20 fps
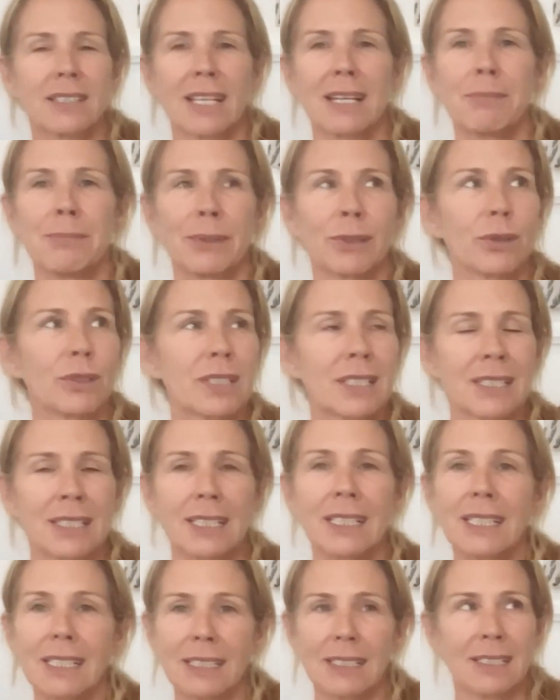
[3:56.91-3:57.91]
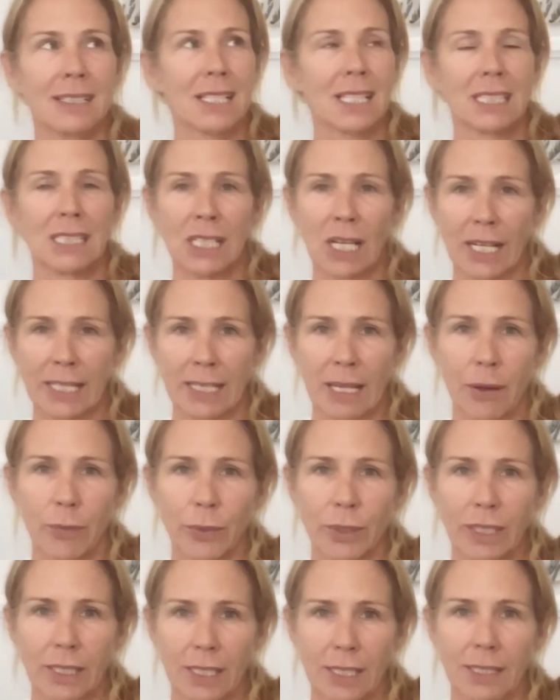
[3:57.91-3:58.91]
they built cities that line up
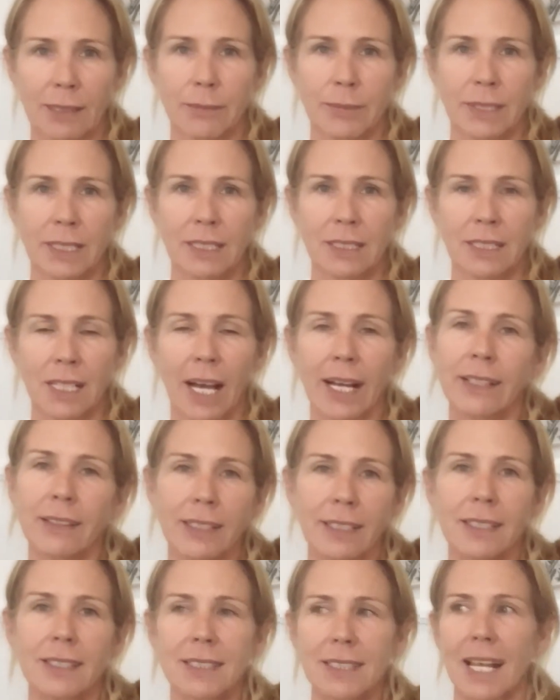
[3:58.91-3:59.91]
with eclipses like this.